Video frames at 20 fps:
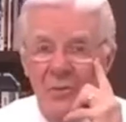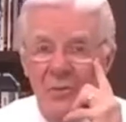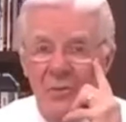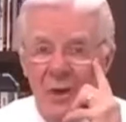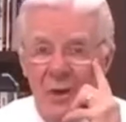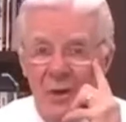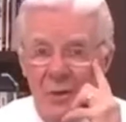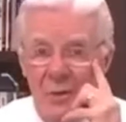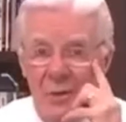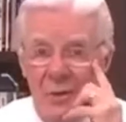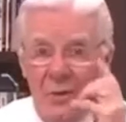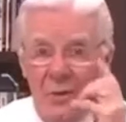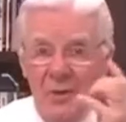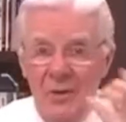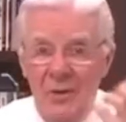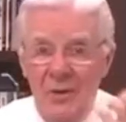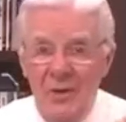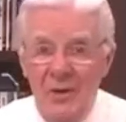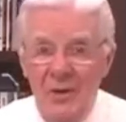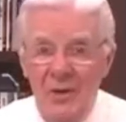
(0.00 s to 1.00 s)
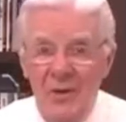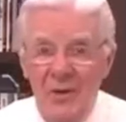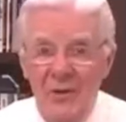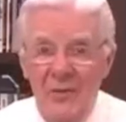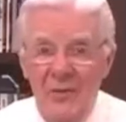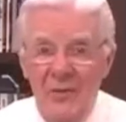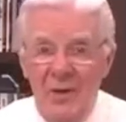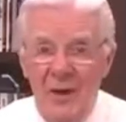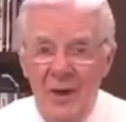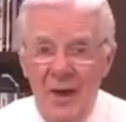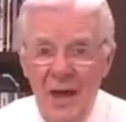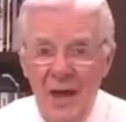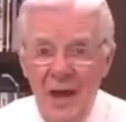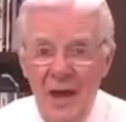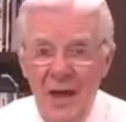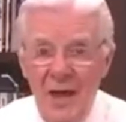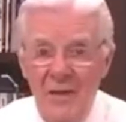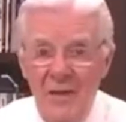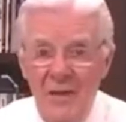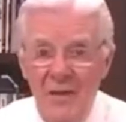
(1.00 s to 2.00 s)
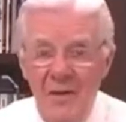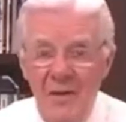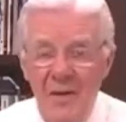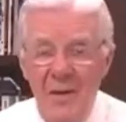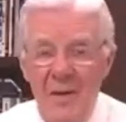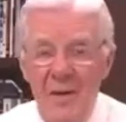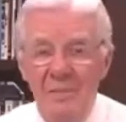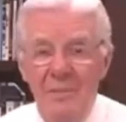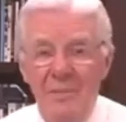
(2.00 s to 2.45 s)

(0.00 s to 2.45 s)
you can hold it in your hand,